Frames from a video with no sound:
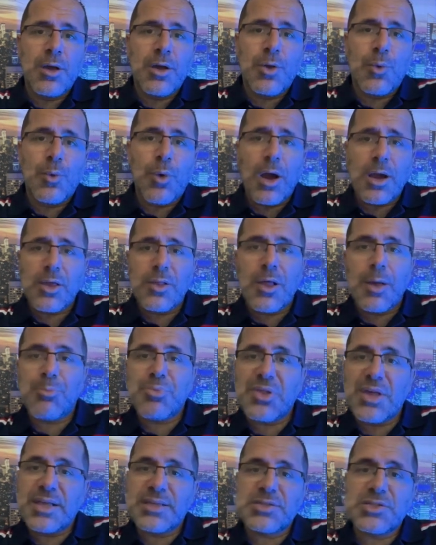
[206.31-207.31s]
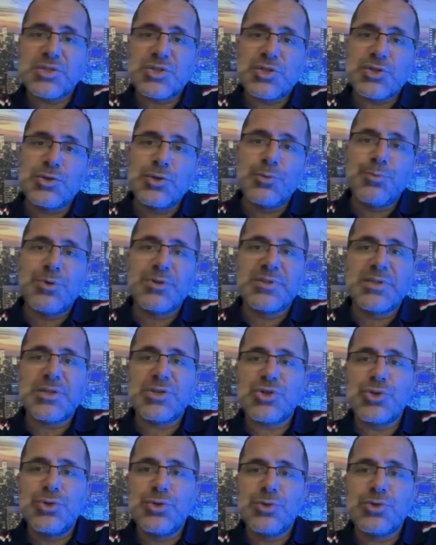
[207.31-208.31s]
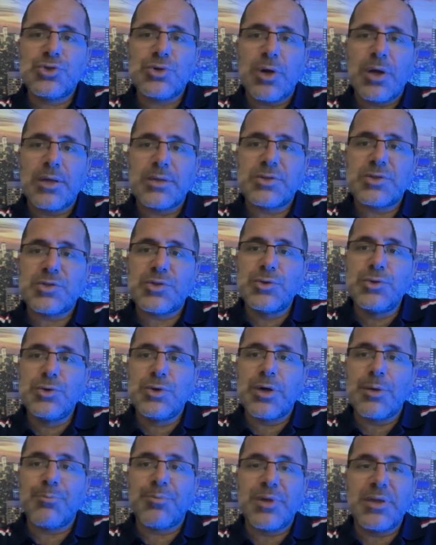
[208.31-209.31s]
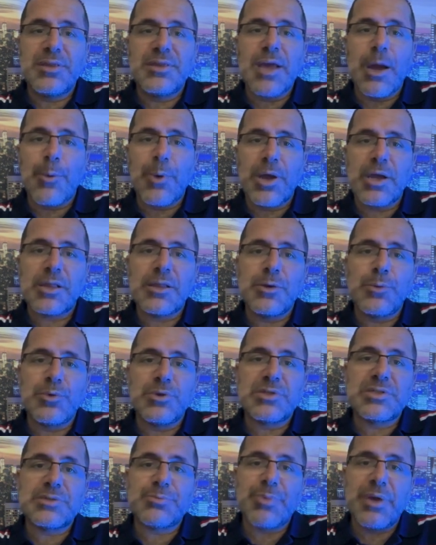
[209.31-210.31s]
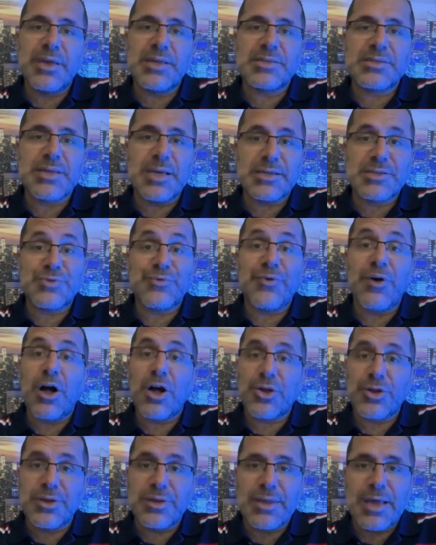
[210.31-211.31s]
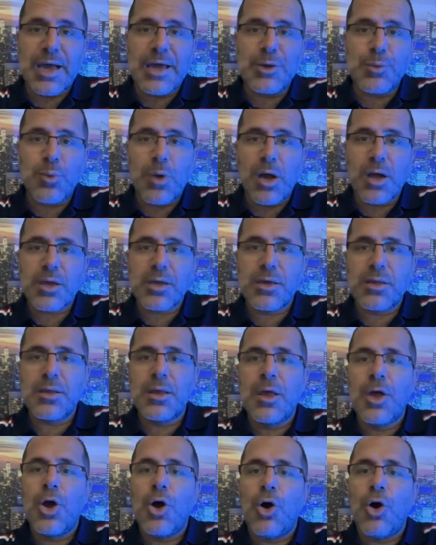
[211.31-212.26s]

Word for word: Rocket Lab plans to position Neutron to compete directly with SpaceX Falcon 9 rocket